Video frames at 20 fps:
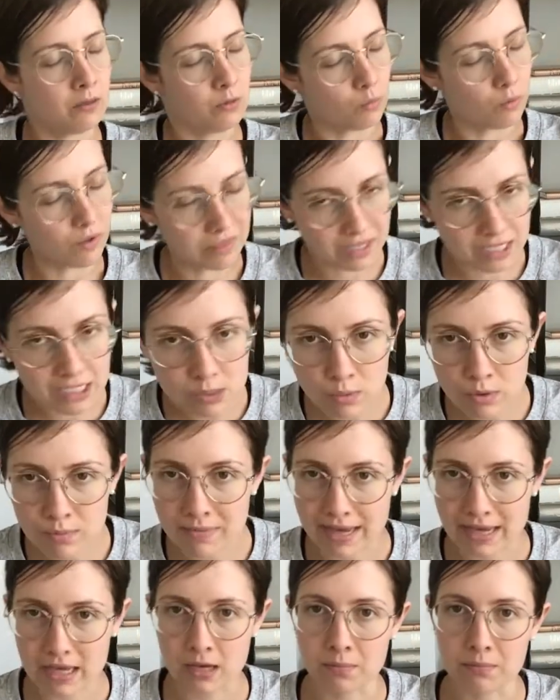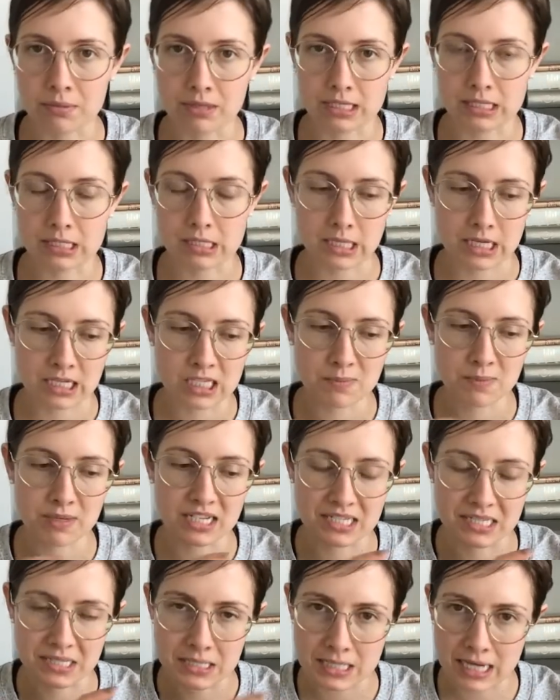Well, this would make complete sense
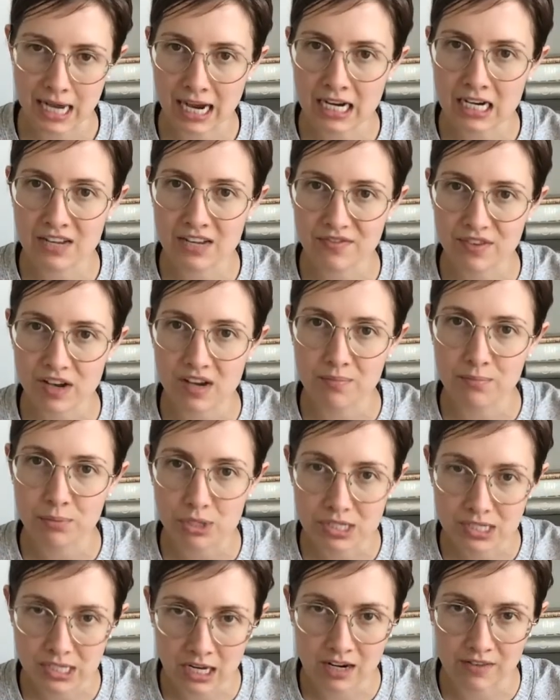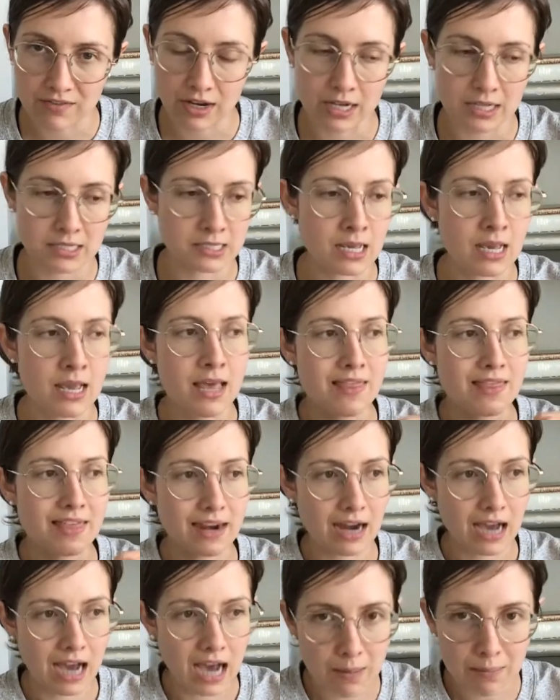because 95% of us that
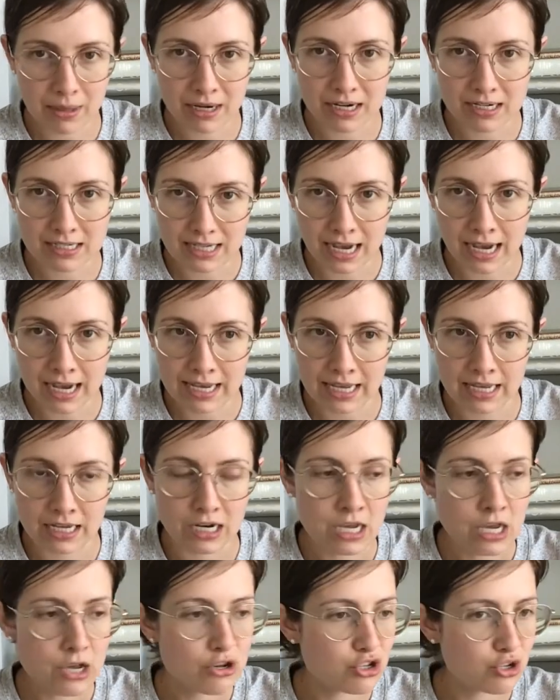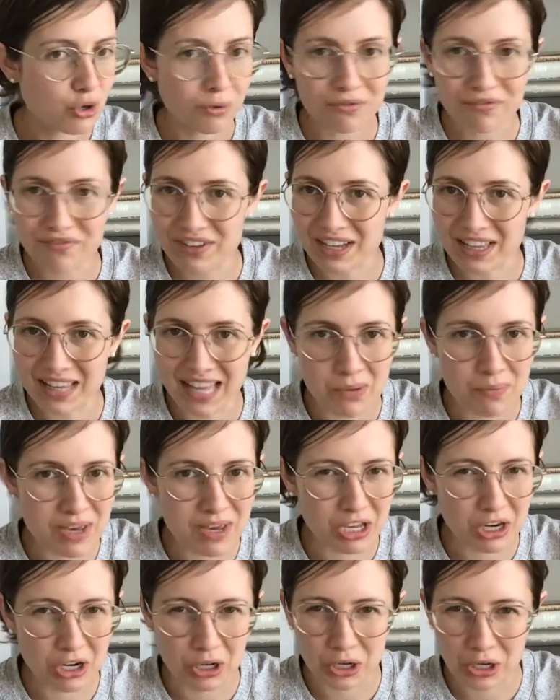hop on a diet don't feel like we
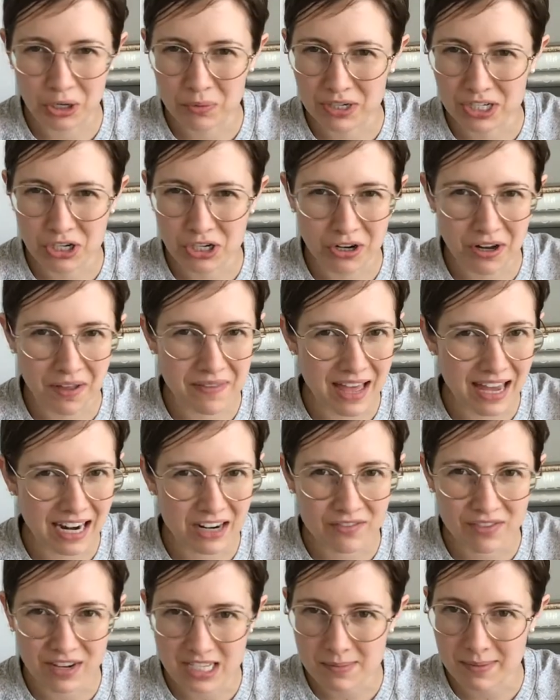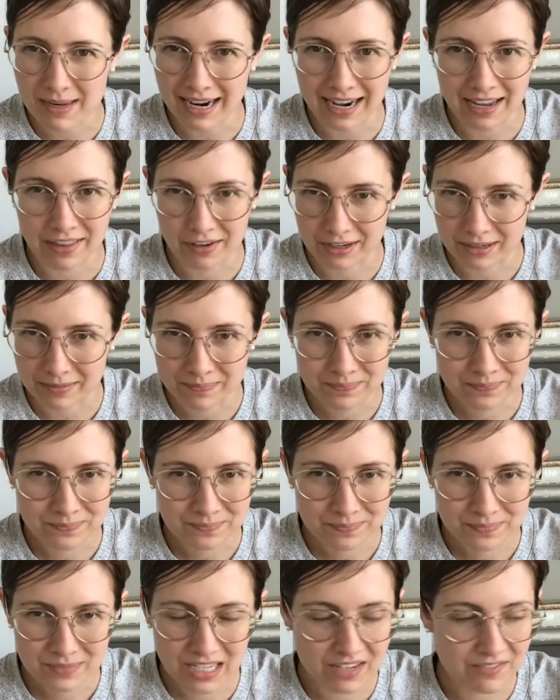get a good return on that investment either.
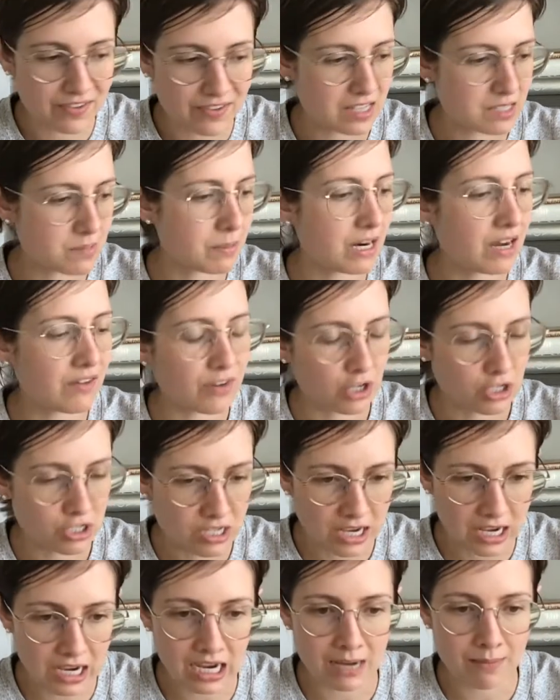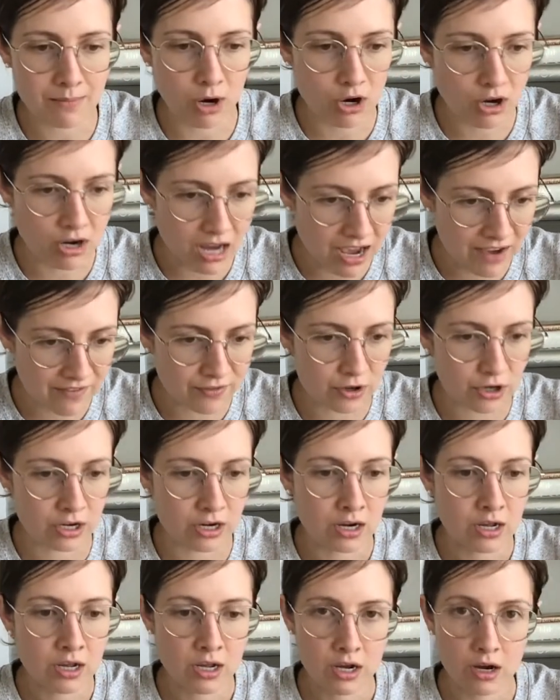The investment of our time, our
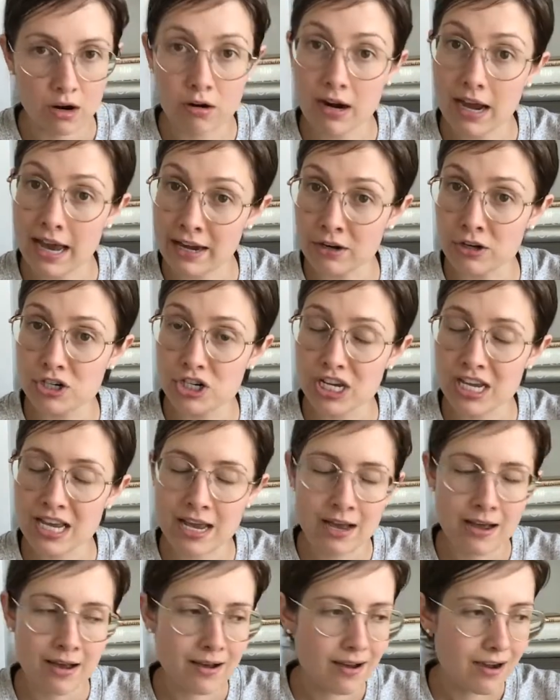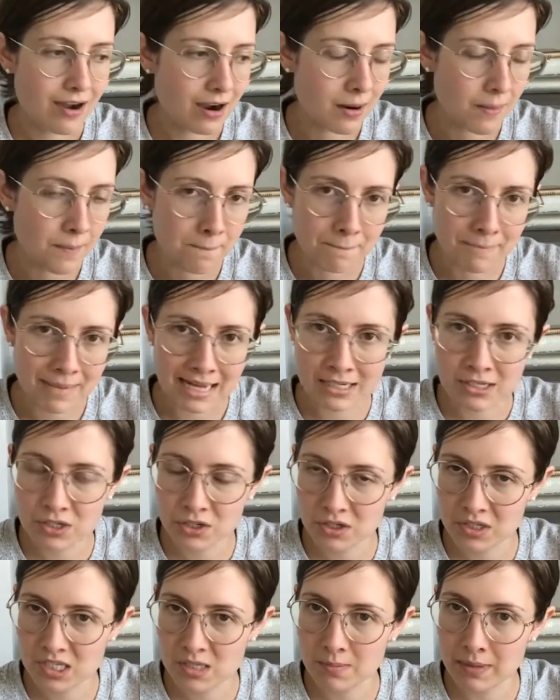effort, our energy, our
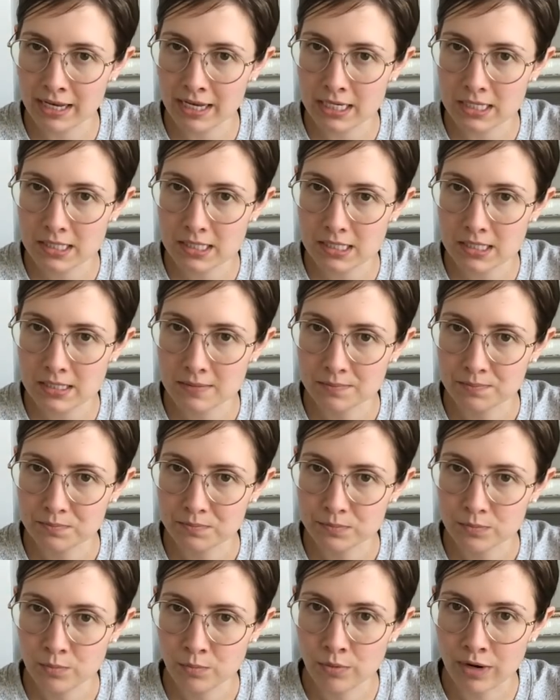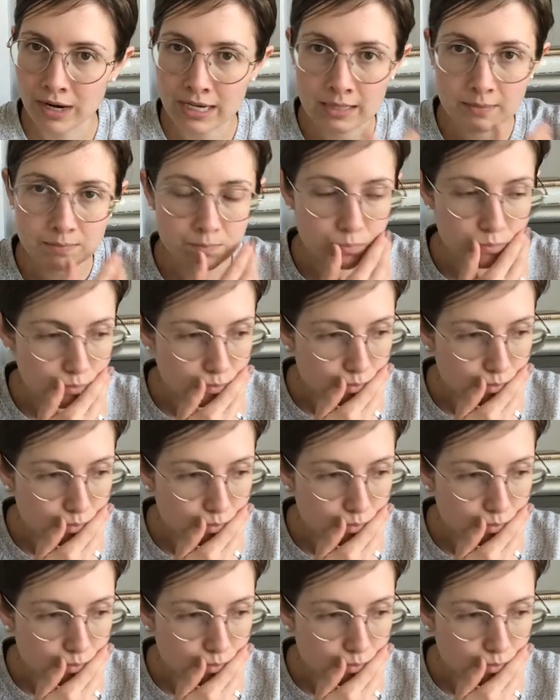mental space, right?